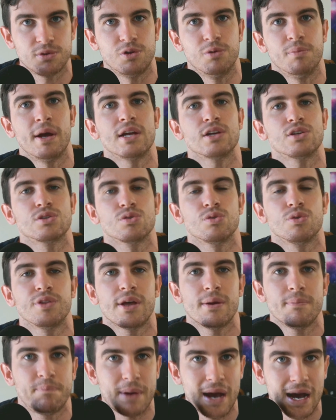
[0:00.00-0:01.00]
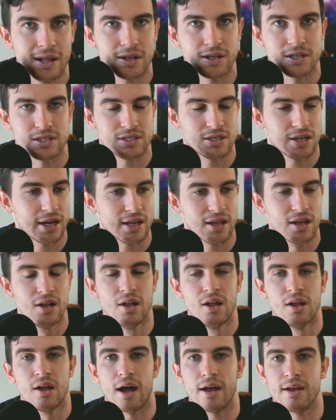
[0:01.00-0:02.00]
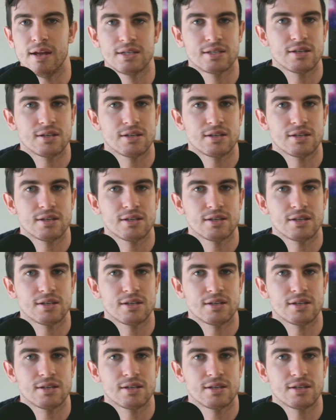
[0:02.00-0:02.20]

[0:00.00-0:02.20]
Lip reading: Make sure they're balanced. Like, is